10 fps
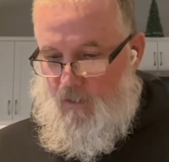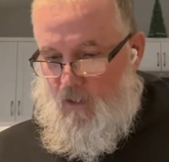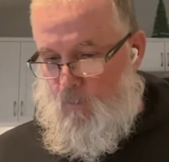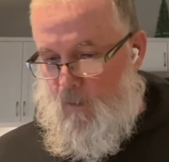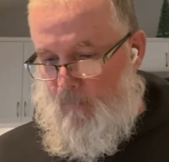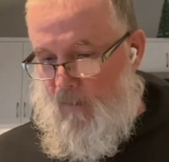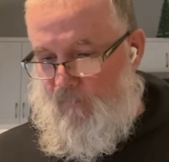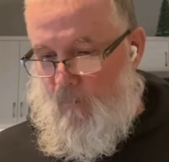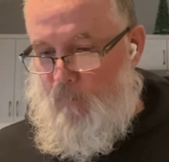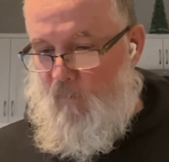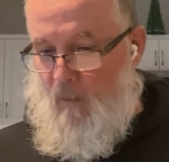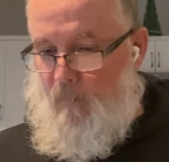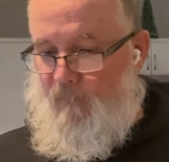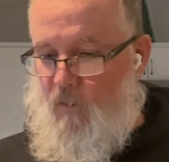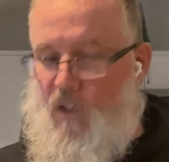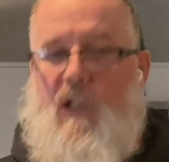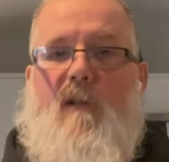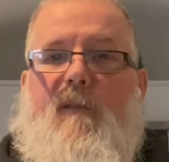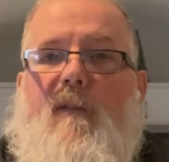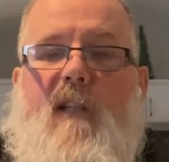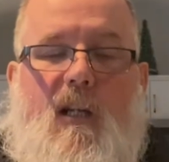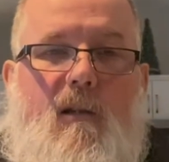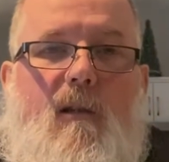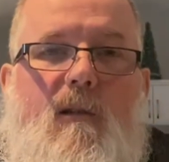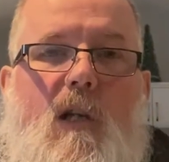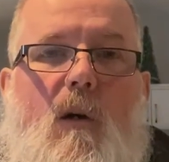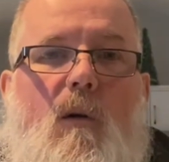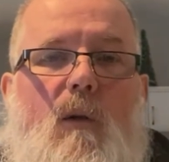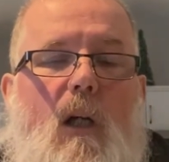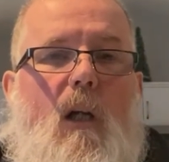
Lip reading: This would have been from November 1st to the 15th. So